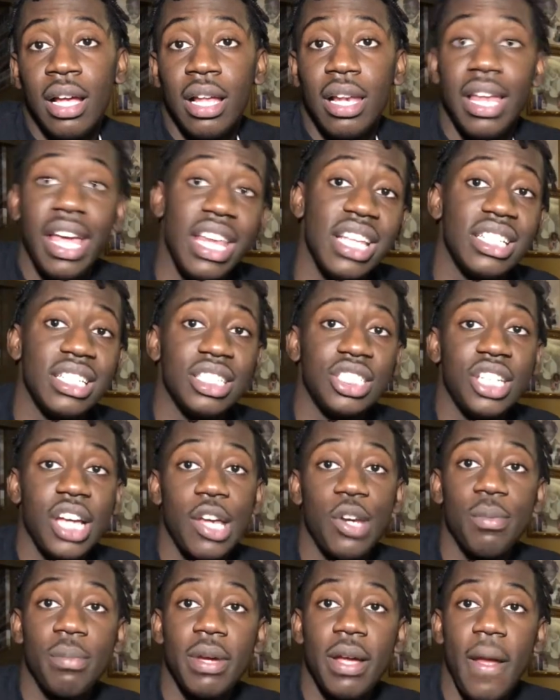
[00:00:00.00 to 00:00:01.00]
Ladies and
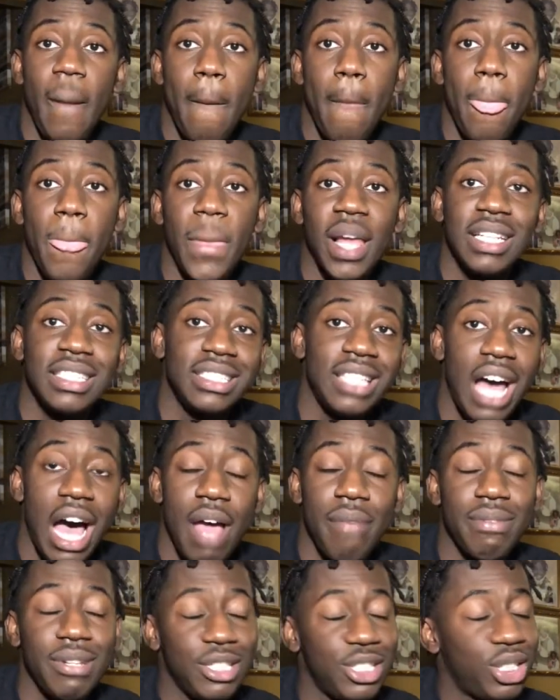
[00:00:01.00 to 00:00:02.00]
gentlemen, let's
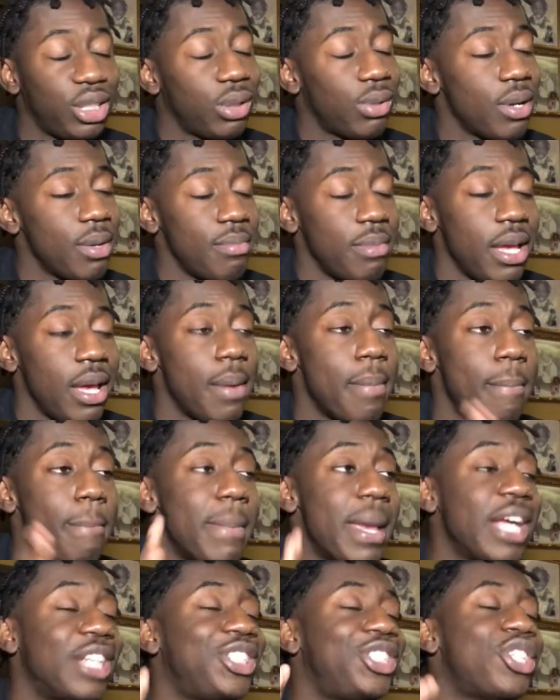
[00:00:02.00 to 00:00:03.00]
dive into it, man. Make